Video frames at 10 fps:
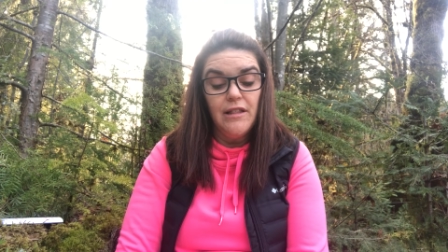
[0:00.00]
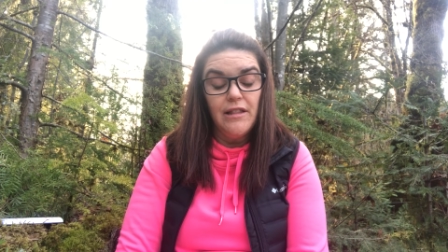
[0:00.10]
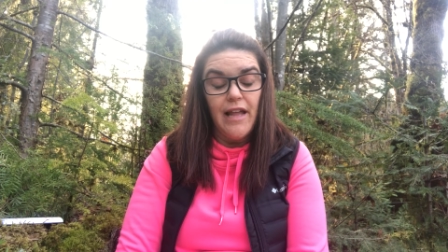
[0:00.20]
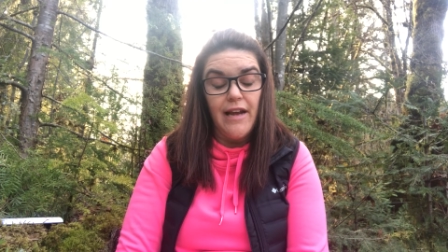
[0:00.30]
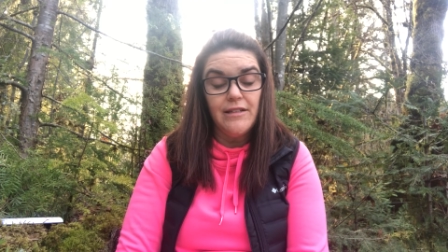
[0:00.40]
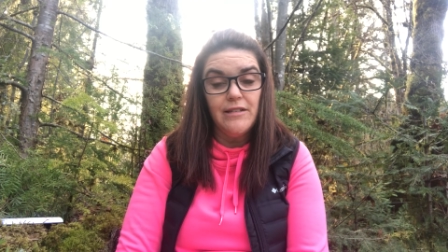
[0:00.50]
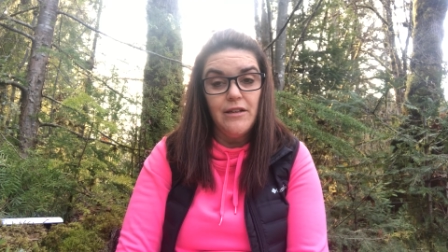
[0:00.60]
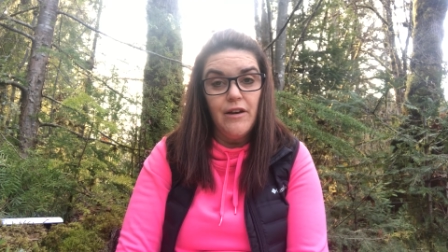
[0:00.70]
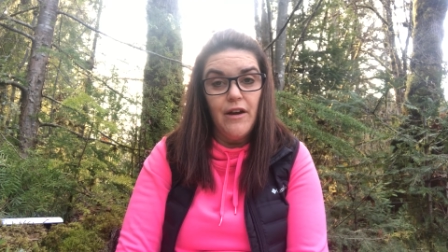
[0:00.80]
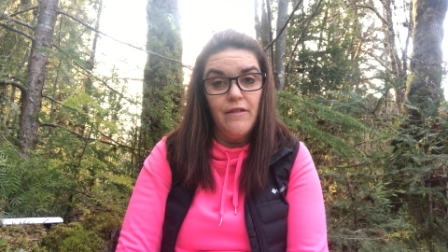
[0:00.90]
light
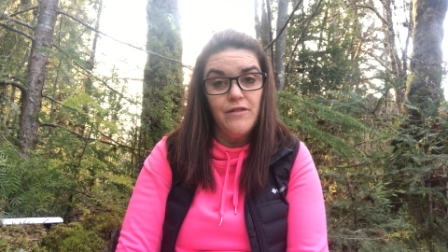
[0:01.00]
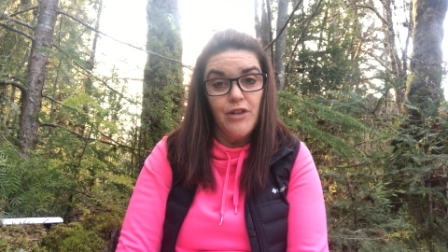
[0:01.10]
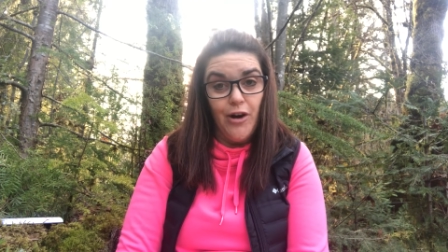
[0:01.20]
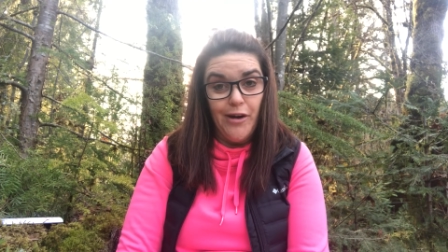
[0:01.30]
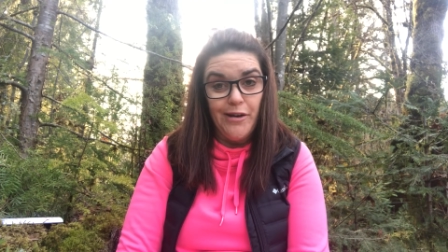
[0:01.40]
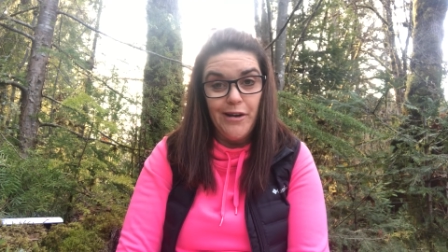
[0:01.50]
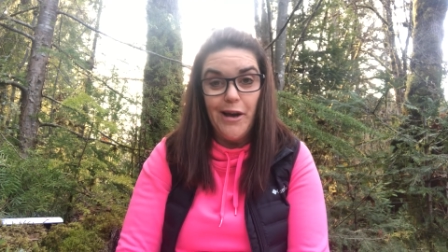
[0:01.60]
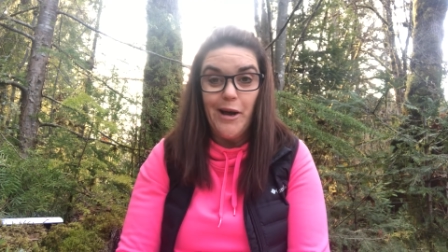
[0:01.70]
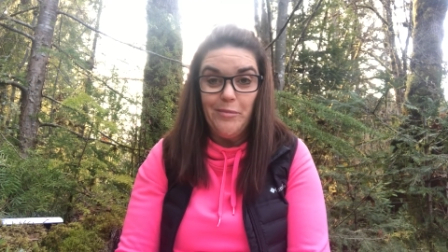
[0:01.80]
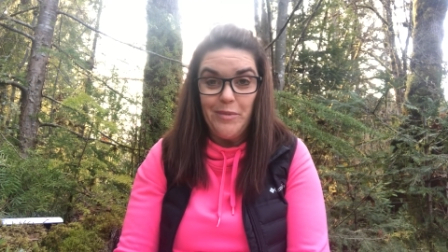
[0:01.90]
of dawn
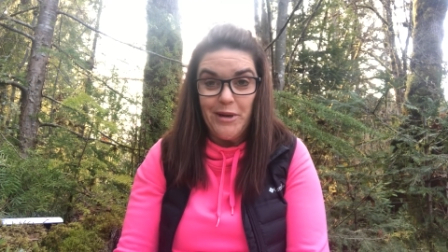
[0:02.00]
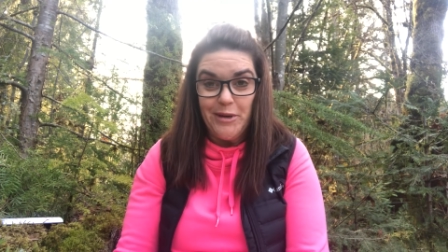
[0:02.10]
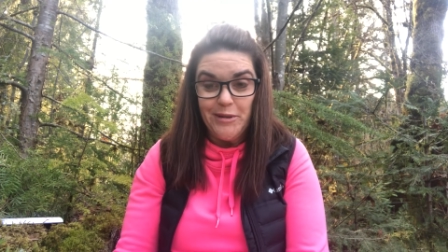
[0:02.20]
appeared.